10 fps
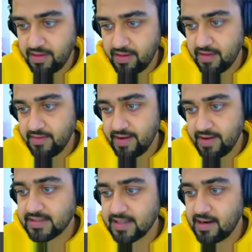Ck
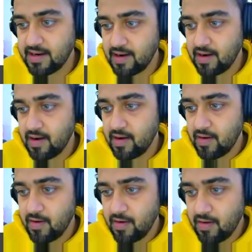given x star,
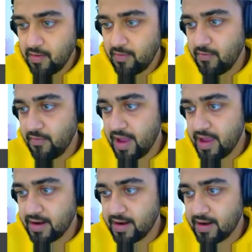
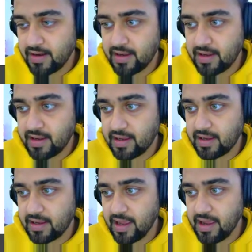where
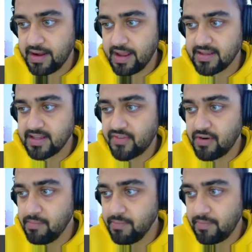k
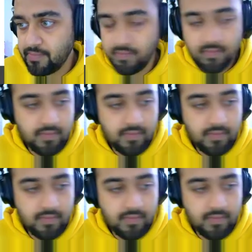ranges from